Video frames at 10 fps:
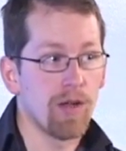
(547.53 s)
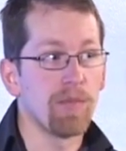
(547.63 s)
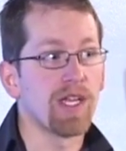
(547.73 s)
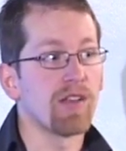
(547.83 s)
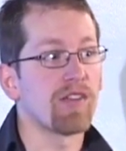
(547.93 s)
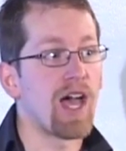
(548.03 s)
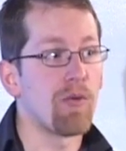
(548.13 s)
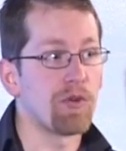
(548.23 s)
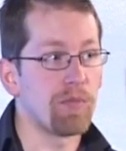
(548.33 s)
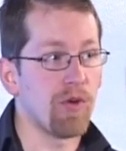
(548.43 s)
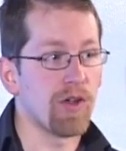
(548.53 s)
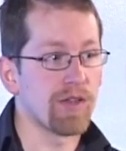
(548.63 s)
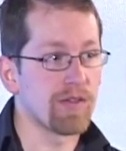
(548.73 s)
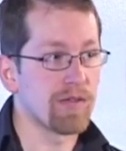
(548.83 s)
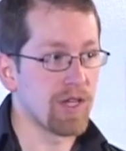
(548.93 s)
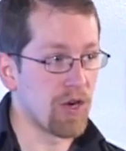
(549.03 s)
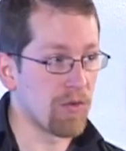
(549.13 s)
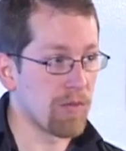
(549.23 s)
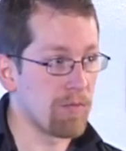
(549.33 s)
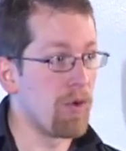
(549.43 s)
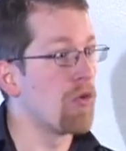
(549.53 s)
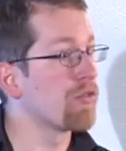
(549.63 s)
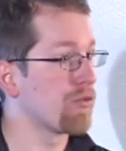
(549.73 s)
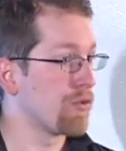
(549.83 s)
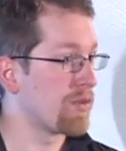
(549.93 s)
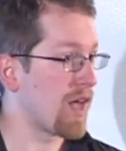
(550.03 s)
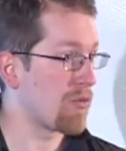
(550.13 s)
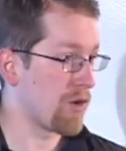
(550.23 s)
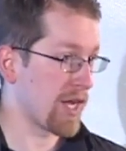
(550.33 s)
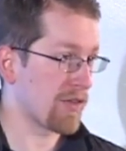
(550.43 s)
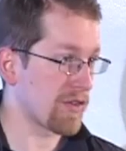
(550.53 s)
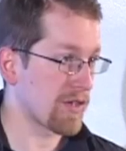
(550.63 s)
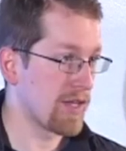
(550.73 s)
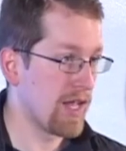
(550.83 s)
because that would put, you know, both groups at risk.